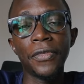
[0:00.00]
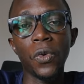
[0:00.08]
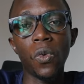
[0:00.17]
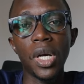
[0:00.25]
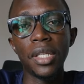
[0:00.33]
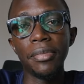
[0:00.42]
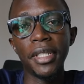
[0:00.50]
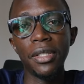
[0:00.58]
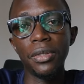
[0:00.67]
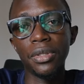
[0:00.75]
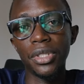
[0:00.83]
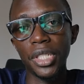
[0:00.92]
1
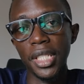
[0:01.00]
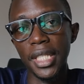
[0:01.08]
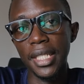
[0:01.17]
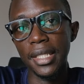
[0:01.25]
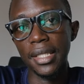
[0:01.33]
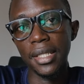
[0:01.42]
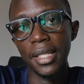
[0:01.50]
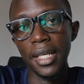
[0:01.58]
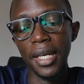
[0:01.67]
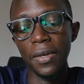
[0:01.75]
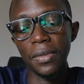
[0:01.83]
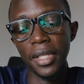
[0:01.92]
million shillings
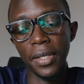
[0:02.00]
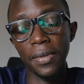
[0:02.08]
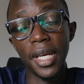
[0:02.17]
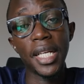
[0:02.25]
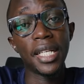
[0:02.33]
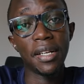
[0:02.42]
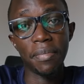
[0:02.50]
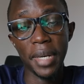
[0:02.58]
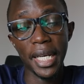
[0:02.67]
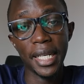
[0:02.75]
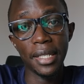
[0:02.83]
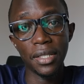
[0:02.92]
here on the Ugandan
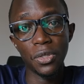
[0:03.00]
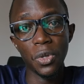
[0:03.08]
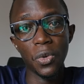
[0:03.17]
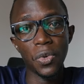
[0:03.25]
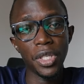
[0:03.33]
market so